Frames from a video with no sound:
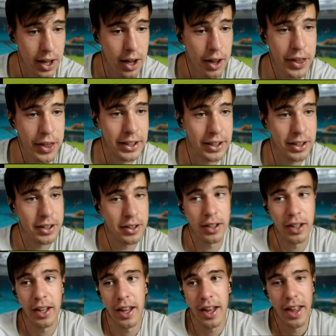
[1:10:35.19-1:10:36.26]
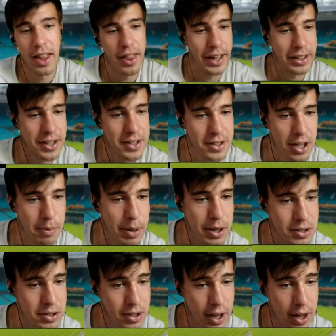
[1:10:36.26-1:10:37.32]
Oh, thank you so
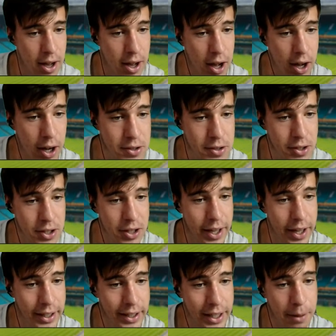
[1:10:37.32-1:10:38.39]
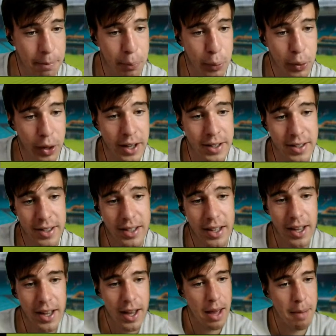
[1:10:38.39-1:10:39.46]
much. 100 equipe was.
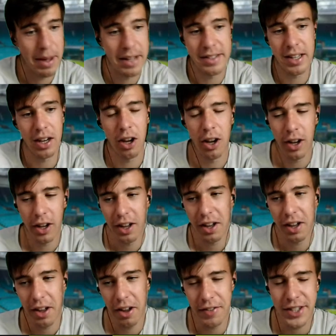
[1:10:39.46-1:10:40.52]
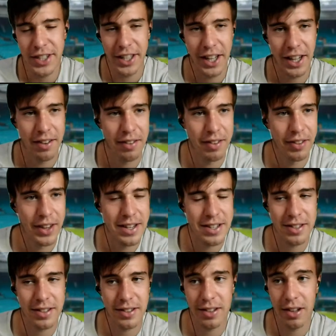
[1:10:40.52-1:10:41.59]
It means a lot. Obviously,
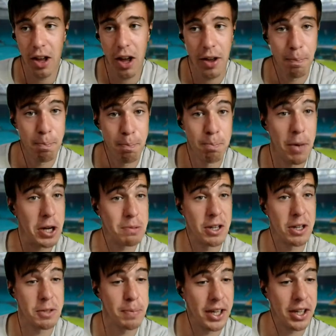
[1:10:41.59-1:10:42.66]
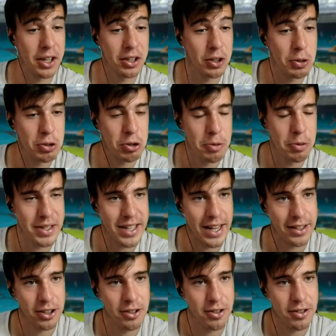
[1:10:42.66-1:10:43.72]
there's much bigger YouTubers
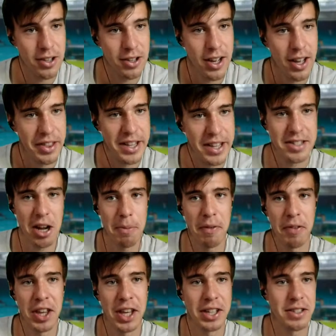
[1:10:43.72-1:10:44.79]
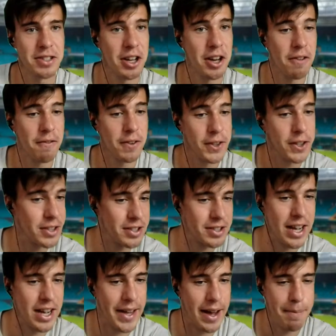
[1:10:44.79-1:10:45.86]
that do this type of thing. So for you to
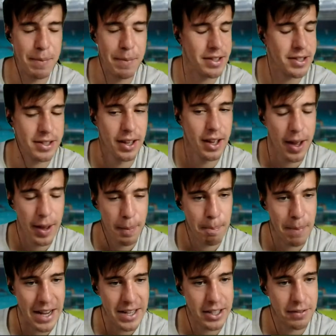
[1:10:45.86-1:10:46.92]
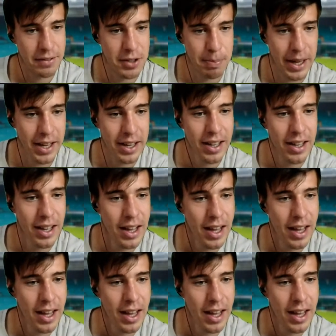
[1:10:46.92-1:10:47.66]
say that means massive to me.